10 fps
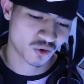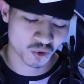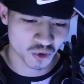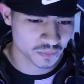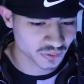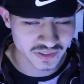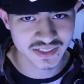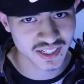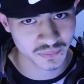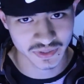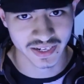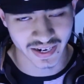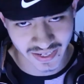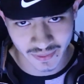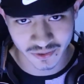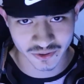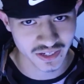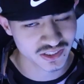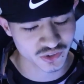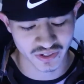or please tell me that I am
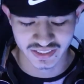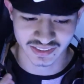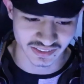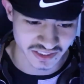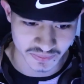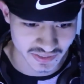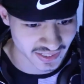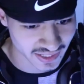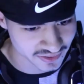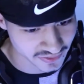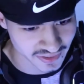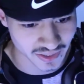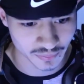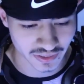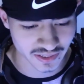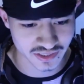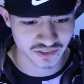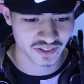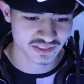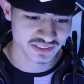correct so I can at least be satisfied that I pronounced it
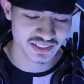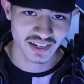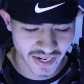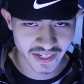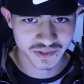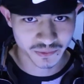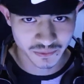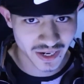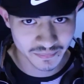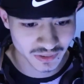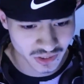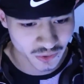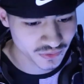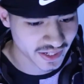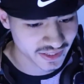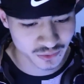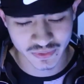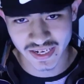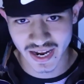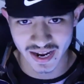correctly. And right below that,
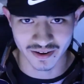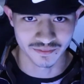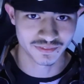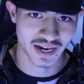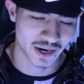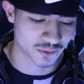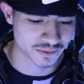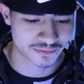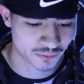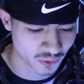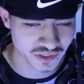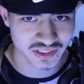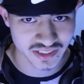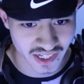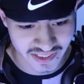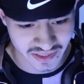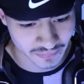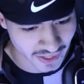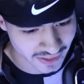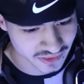we have our Fort Stockton
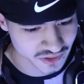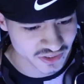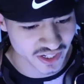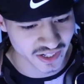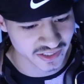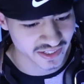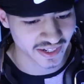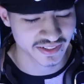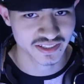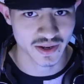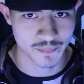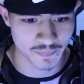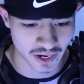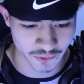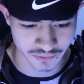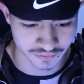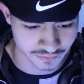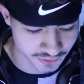Panthers against Mountain